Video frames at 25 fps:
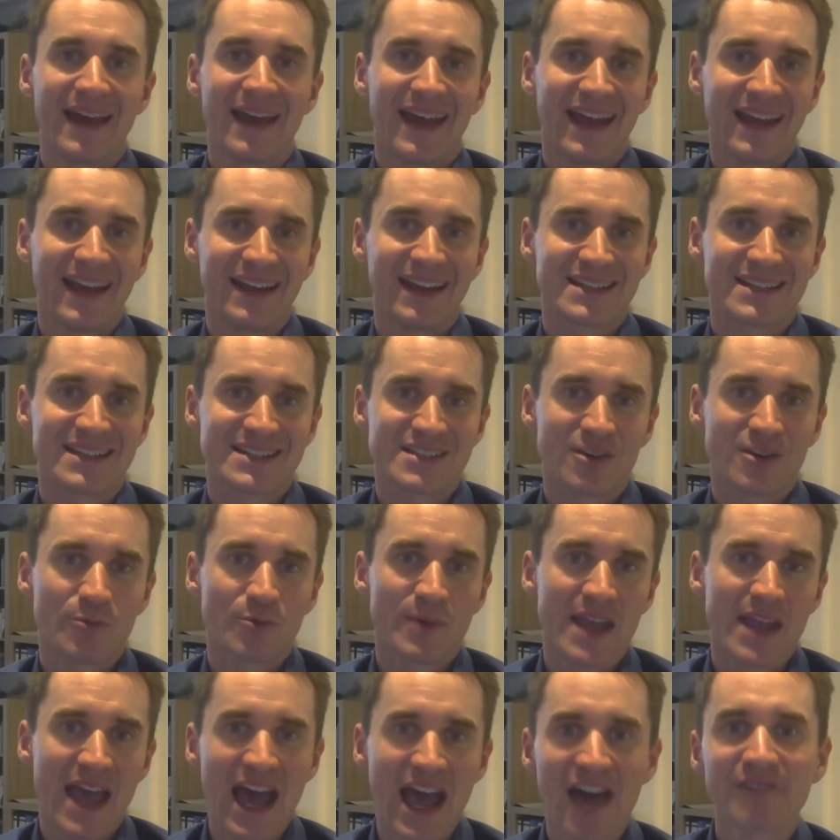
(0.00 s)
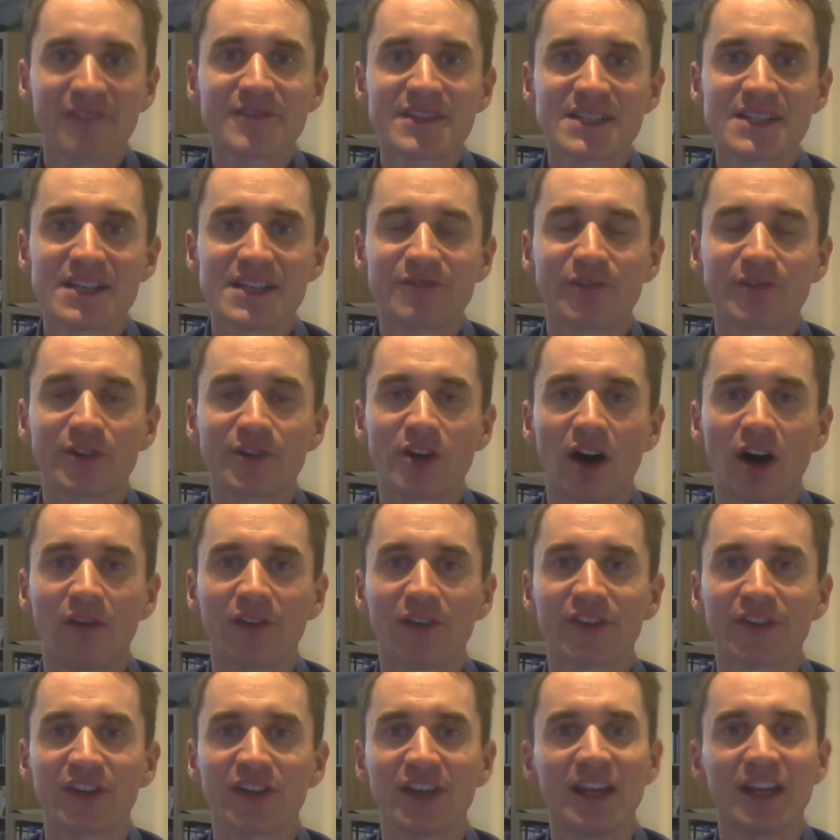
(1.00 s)
And so we have to seek for
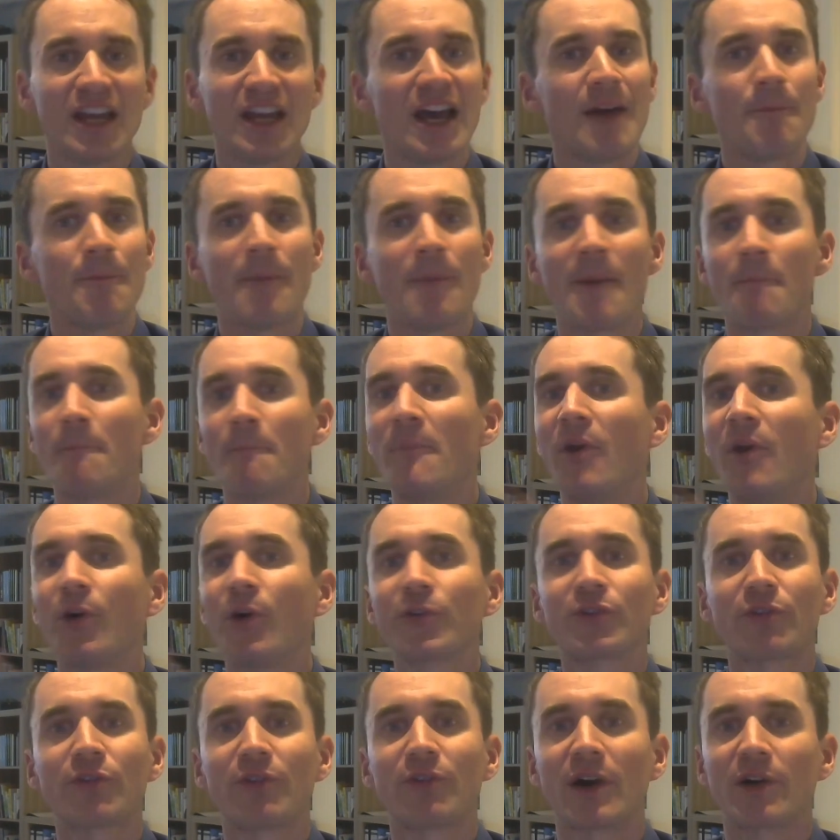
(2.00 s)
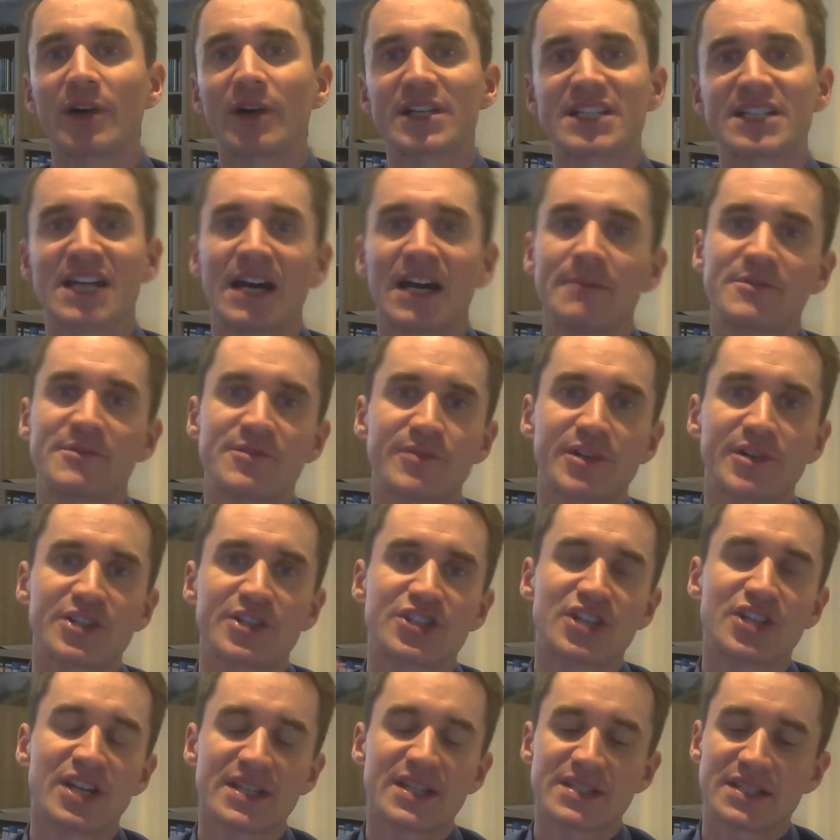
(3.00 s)
novelty, but most of our times we're
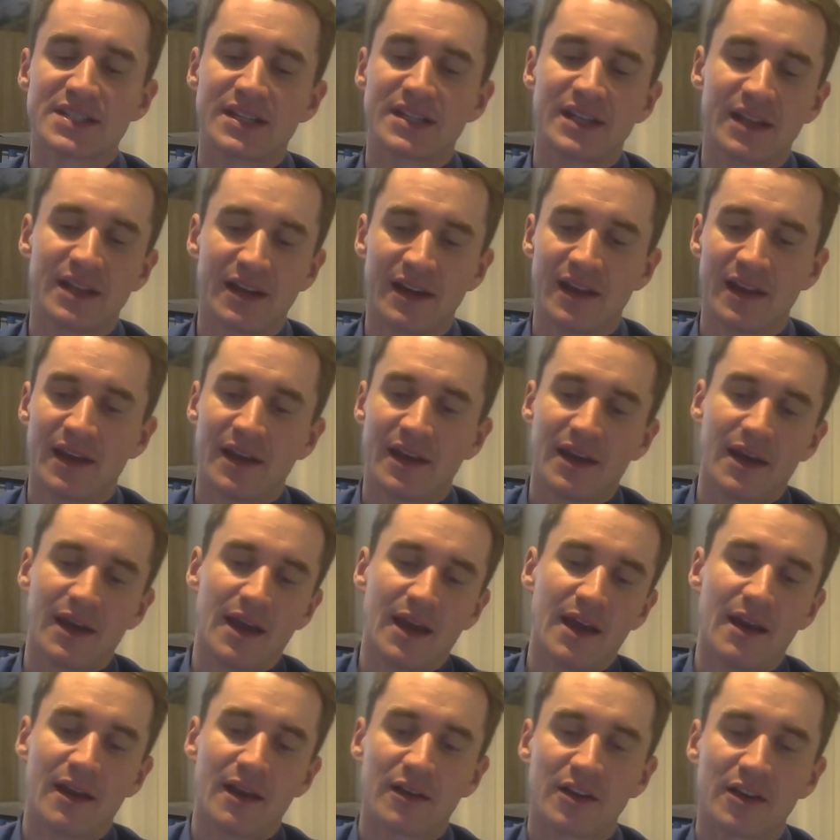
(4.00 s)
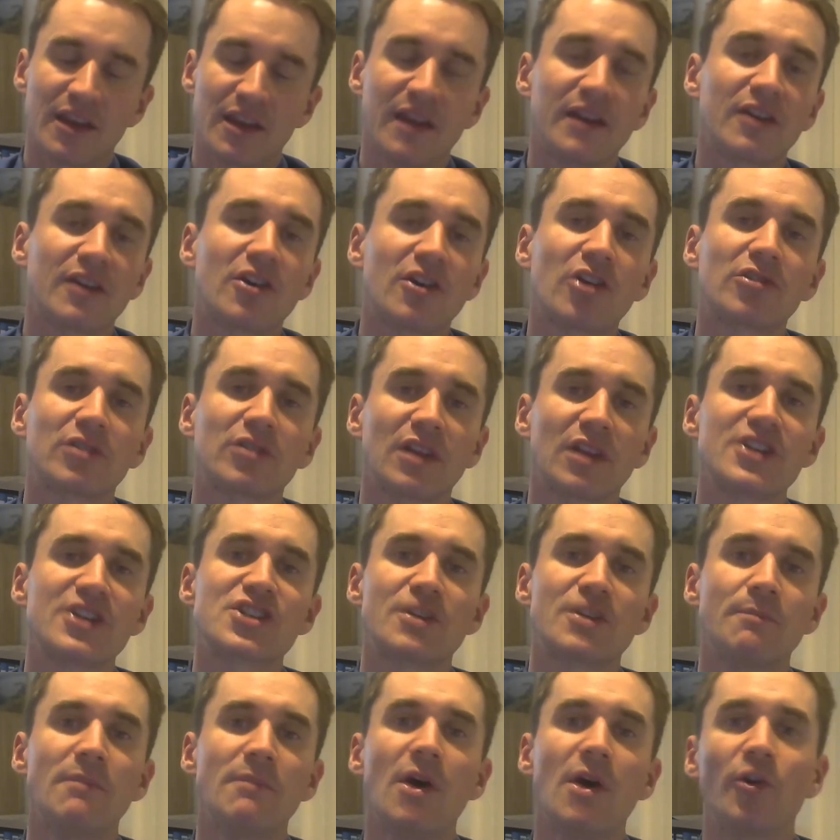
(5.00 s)
just in a
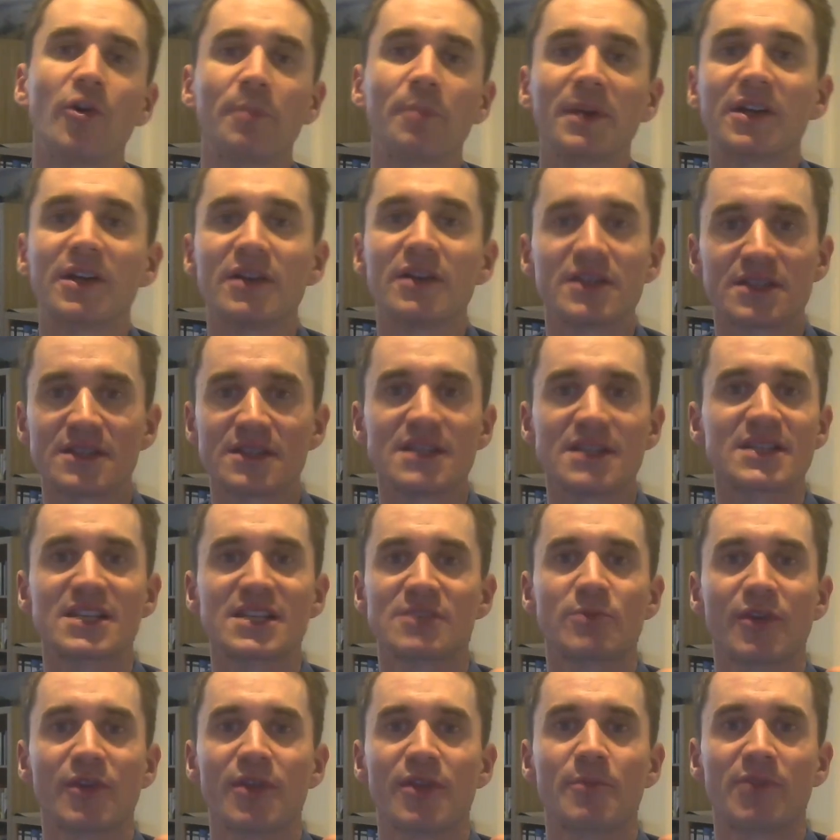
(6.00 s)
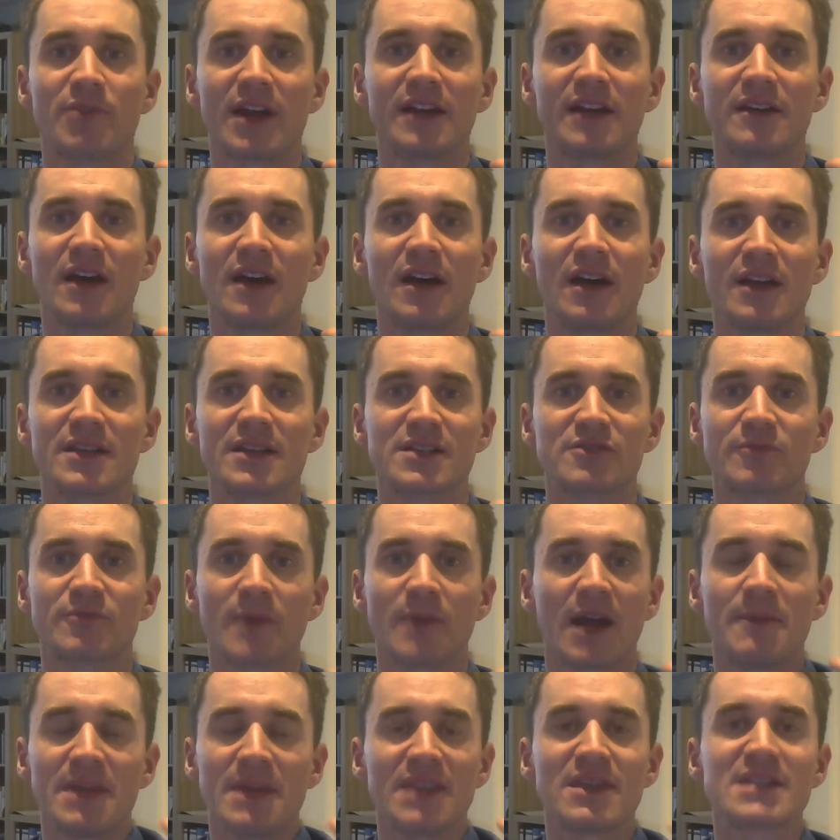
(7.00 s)
correlation mode, because this is what the brain does.
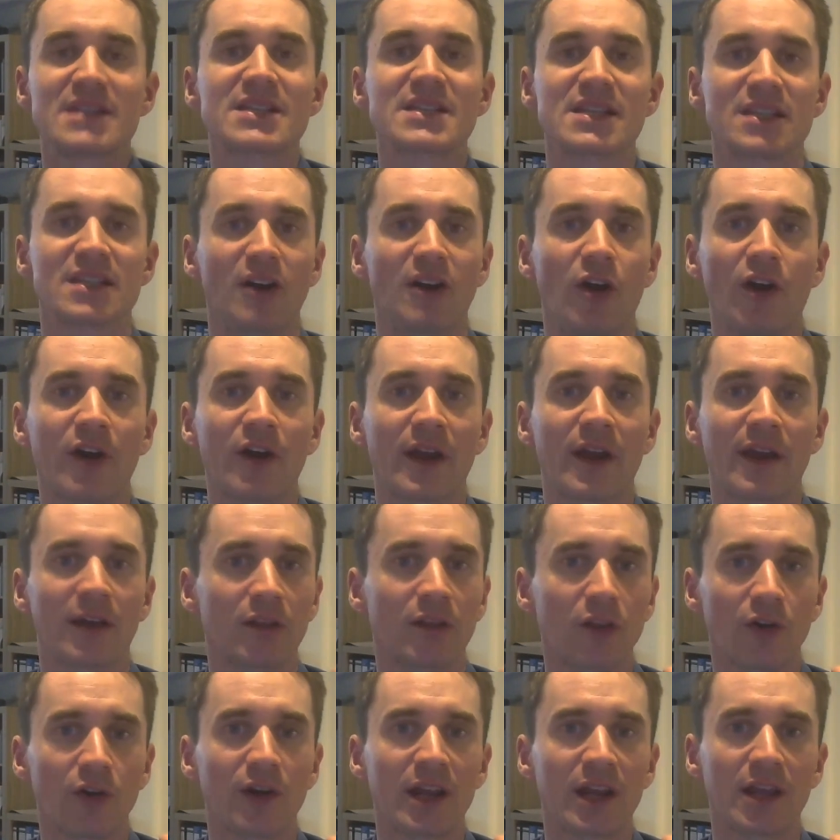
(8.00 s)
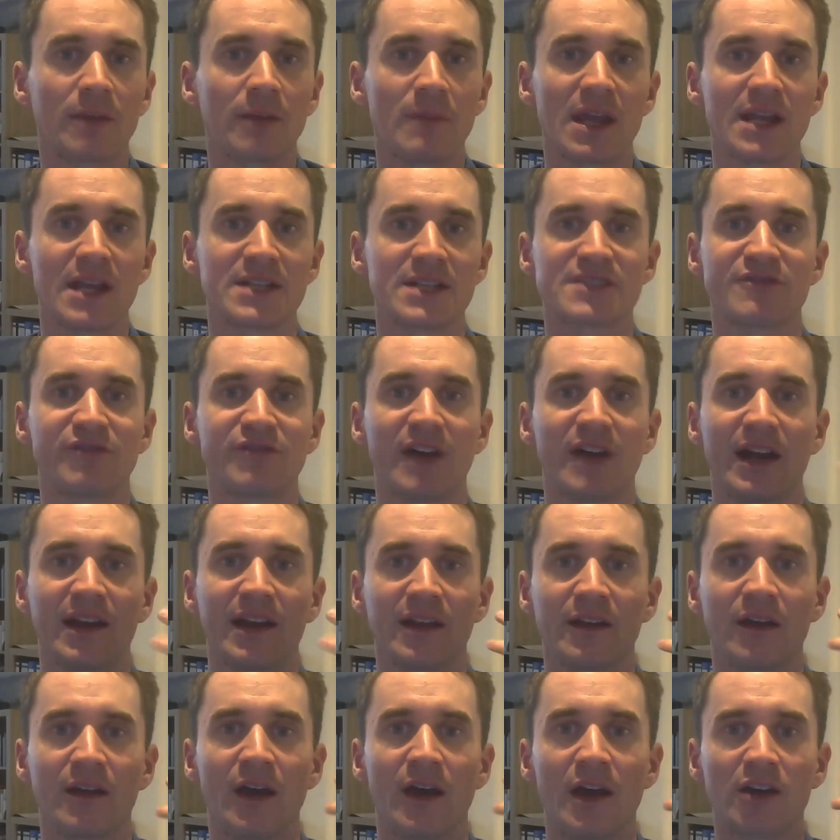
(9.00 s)
I mean, this is learning. Learning means
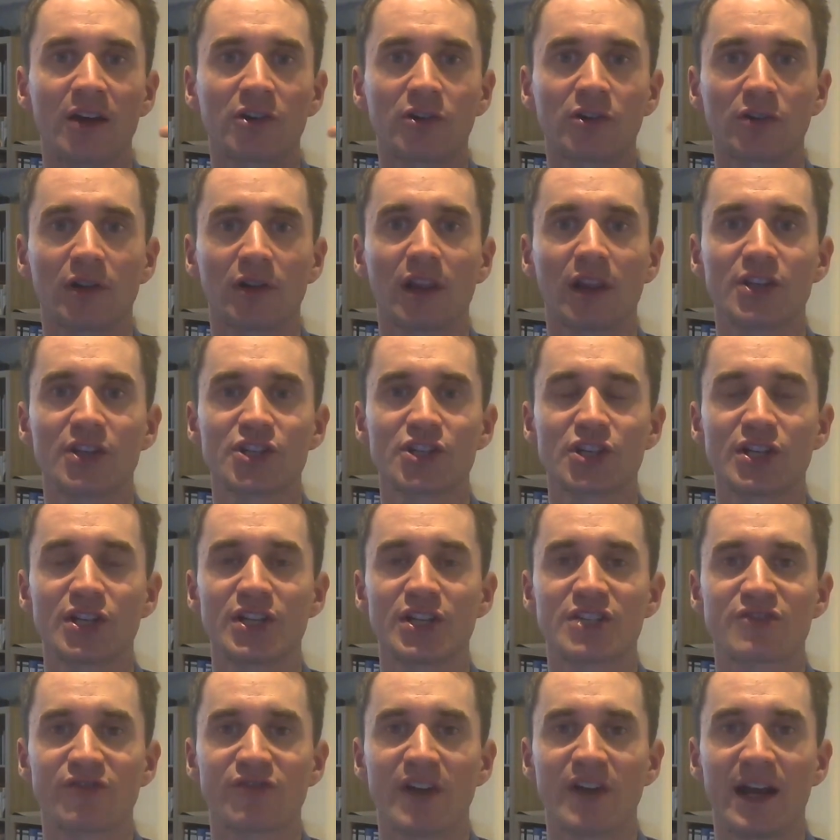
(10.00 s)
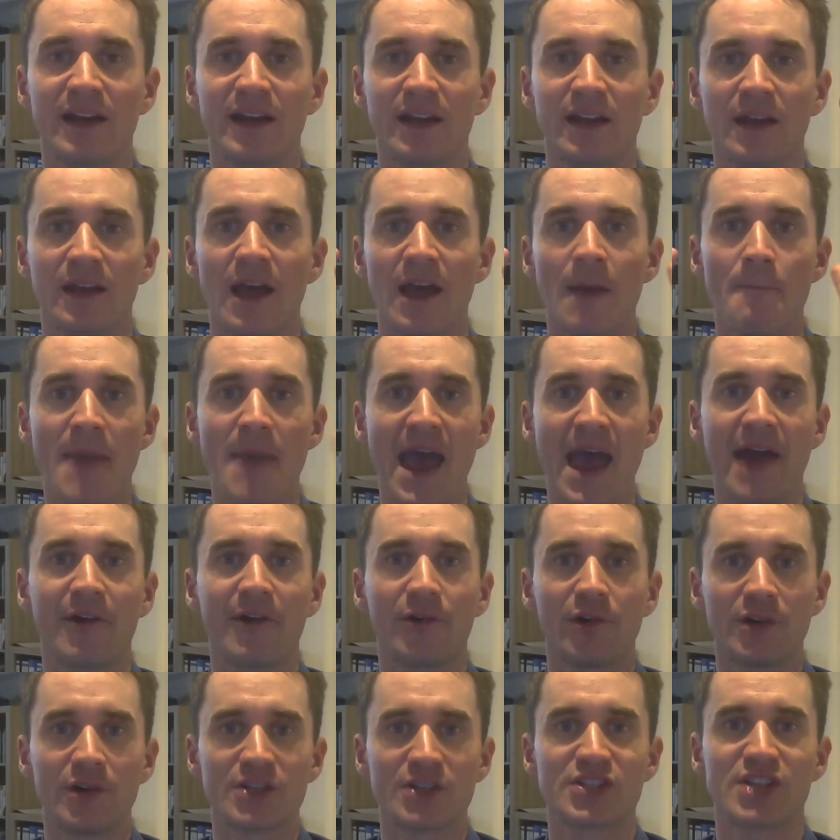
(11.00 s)
finding correlations, finding
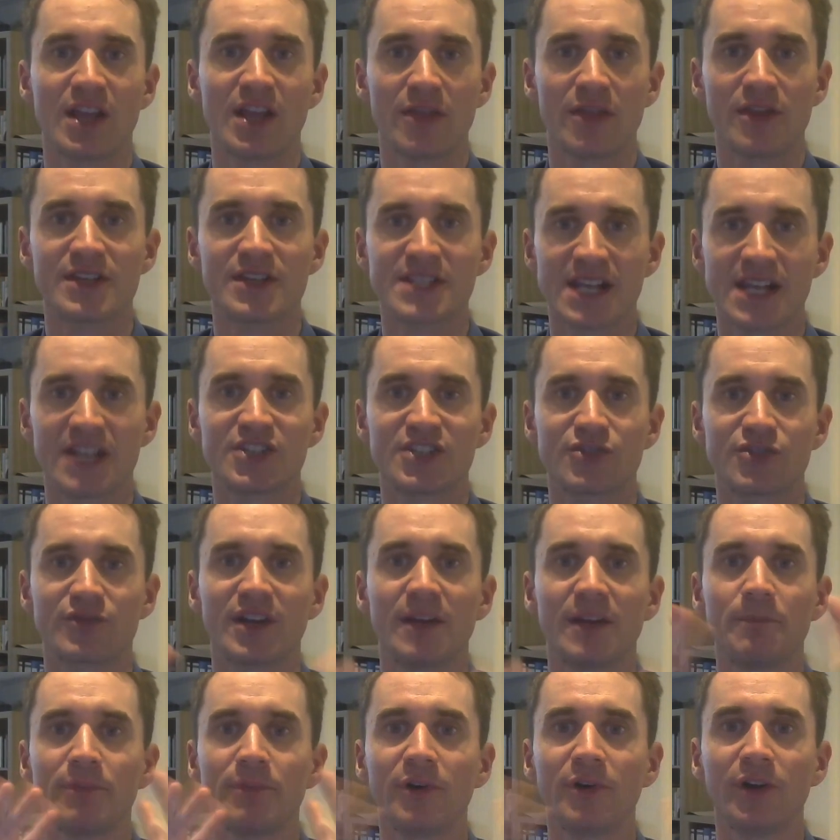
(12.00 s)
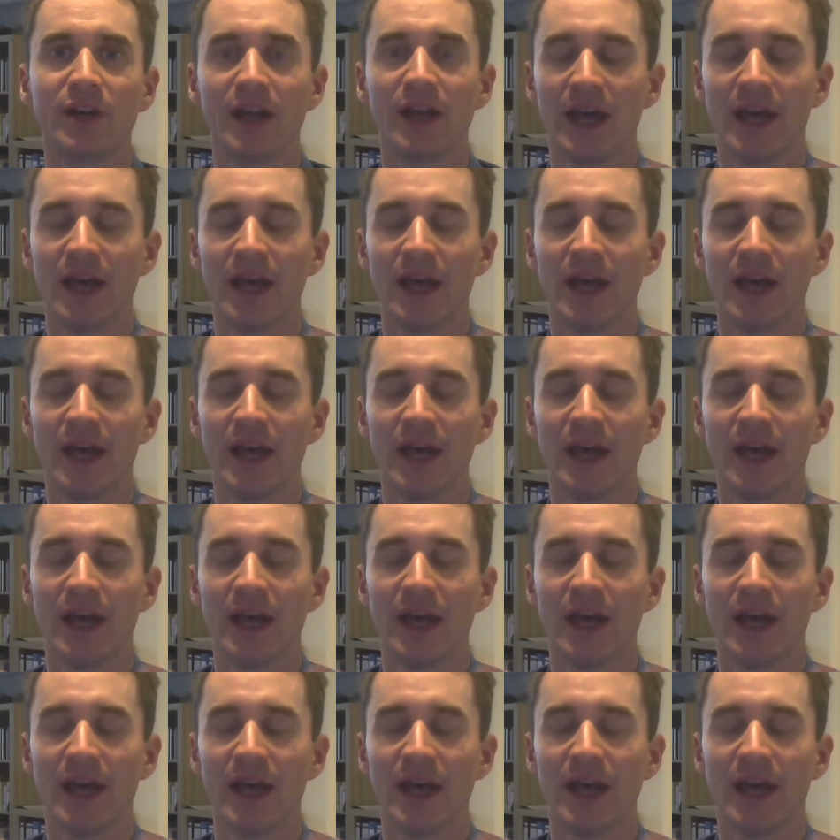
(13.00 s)
patterns in the sensory input,